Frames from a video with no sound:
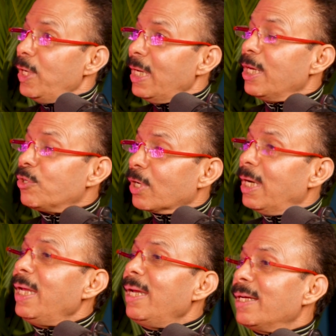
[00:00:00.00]
We
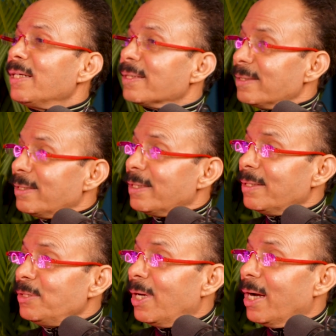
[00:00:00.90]
literally
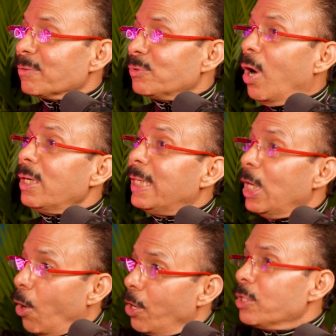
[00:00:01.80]

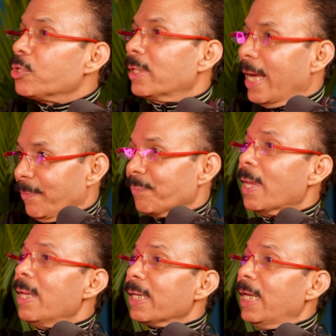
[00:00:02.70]
got Giloy also
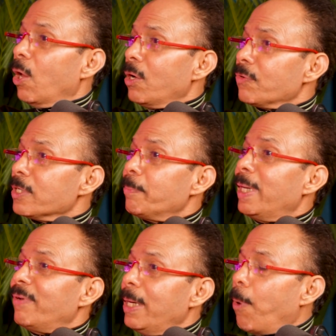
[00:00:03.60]
then. Giloy
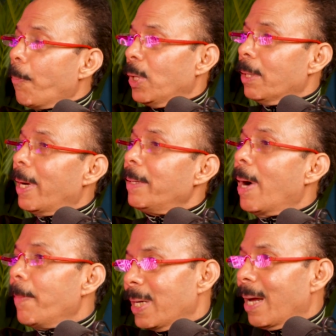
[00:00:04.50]
was made very popular
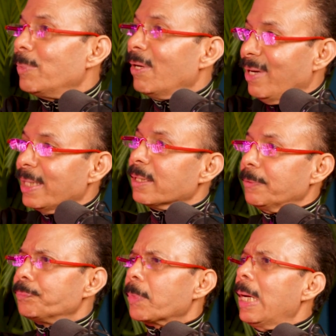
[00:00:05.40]
by Baba Ramdev later.